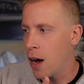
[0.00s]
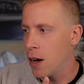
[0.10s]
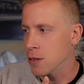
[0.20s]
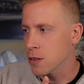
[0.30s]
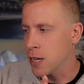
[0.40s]

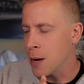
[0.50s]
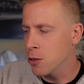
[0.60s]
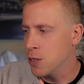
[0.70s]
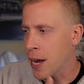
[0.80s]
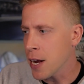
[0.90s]

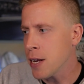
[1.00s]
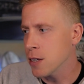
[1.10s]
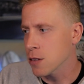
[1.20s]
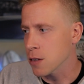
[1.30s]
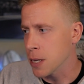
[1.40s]

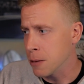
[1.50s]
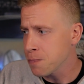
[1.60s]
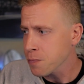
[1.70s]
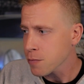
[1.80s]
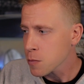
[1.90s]
simultaneously,
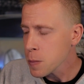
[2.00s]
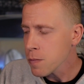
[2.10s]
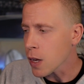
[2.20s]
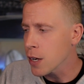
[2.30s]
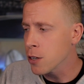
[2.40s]

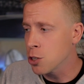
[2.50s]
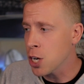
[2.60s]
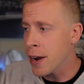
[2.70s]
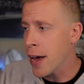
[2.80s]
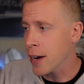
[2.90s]

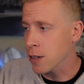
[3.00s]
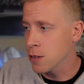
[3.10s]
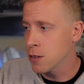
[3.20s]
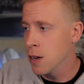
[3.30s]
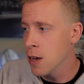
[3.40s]
Gen
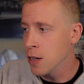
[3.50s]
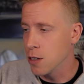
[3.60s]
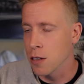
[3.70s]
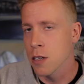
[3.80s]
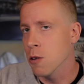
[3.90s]
X
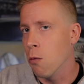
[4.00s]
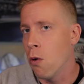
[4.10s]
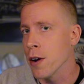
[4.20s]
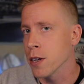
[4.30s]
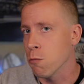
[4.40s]
doesn't
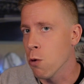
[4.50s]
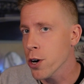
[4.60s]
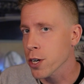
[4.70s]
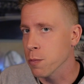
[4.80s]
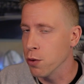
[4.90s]
want to
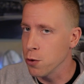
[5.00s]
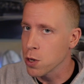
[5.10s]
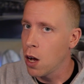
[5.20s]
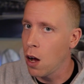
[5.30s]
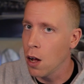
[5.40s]
work blue
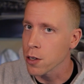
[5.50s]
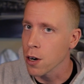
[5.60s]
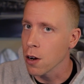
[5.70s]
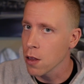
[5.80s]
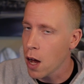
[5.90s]

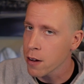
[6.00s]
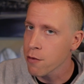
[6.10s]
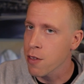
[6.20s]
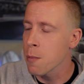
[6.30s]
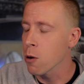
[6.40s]
collar. A lot
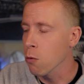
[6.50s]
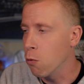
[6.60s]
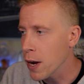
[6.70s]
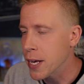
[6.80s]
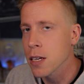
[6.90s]
of them are
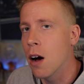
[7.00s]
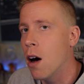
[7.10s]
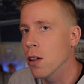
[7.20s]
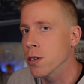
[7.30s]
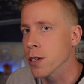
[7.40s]
white
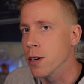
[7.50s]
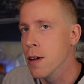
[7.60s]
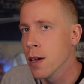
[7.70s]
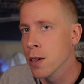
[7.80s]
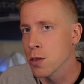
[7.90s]
collar.
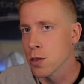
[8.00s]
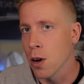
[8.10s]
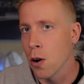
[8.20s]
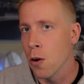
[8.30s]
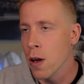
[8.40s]

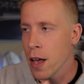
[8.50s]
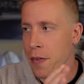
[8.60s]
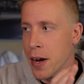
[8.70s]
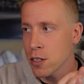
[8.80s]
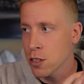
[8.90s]
So,
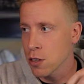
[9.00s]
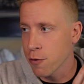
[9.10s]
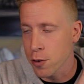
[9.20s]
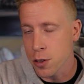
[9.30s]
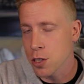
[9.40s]
and that's the
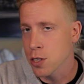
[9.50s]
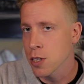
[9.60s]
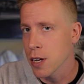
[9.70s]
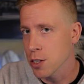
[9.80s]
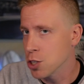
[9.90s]
first
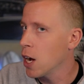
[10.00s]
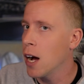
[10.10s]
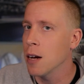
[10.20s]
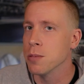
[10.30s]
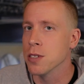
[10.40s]

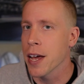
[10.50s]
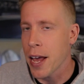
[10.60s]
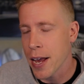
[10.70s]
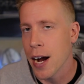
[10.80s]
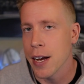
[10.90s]
jobs
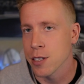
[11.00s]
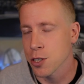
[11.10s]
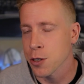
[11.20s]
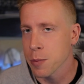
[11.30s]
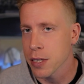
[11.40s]
that AI is
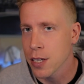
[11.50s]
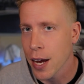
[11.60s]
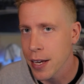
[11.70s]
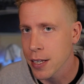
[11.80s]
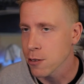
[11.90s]
going to be
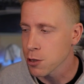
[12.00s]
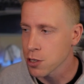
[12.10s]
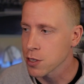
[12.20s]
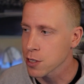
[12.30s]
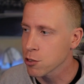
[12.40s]
taking, which
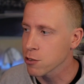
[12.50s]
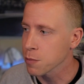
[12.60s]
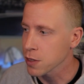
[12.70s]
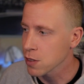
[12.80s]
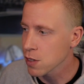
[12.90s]
is
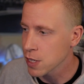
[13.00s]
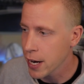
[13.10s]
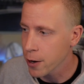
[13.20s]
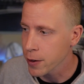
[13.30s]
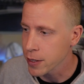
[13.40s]
extremely
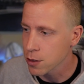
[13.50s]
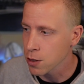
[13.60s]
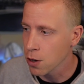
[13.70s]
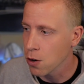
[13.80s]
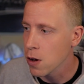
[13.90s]
scary.
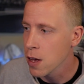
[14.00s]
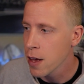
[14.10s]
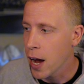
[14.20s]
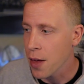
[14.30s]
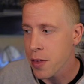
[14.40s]
So
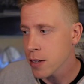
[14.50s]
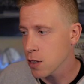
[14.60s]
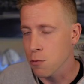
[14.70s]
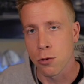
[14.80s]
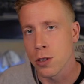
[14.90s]
I think it's
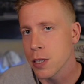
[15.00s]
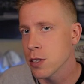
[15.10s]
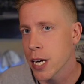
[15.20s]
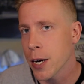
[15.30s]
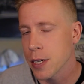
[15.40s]
a really
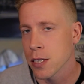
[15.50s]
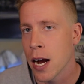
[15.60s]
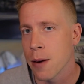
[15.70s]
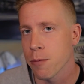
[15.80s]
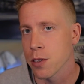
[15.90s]
scary
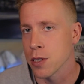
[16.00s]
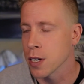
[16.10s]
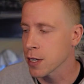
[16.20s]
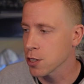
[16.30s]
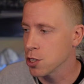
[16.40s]
time for this
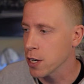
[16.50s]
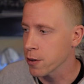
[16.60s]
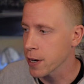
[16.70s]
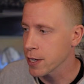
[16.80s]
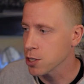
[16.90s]
youngest
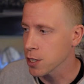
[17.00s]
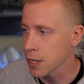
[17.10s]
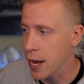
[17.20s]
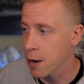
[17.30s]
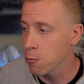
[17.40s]

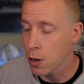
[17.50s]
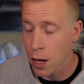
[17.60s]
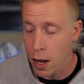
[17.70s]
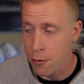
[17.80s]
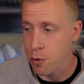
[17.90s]
generation and
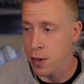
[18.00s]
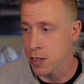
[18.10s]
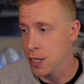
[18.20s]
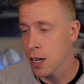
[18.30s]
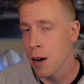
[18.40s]
everything
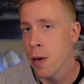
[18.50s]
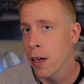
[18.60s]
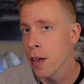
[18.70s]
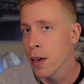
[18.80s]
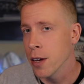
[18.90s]
to come.
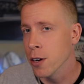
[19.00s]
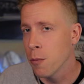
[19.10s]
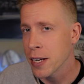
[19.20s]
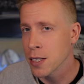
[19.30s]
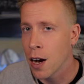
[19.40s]

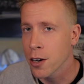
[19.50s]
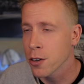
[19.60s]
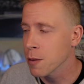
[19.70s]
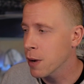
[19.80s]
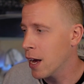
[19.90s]
my
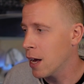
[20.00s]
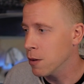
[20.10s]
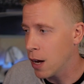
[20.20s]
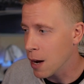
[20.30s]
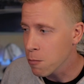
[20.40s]
daughter,
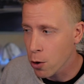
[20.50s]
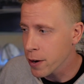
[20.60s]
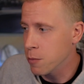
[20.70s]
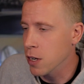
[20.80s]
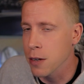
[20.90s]
I'm
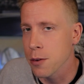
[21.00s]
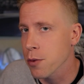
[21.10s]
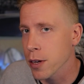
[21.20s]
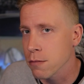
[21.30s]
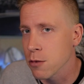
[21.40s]
worried about
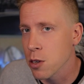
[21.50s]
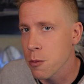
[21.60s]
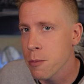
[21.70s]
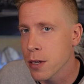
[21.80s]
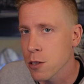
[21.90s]
everything. You know what
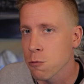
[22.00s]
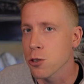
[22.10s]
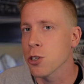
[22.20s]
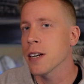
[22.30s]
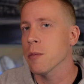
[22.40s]
I mean? Because we're
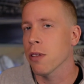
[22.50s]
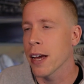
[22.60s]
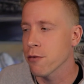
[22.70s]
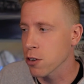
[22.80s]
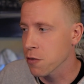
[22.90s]
trying to
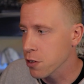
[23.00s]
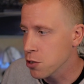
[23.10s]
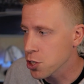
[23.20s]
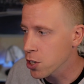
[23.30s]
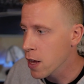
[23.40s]
plan for our
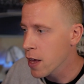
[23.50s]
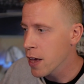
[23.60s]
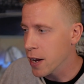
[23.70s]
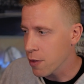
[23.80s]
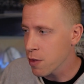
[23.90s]
future,
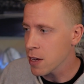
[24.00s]
and I think a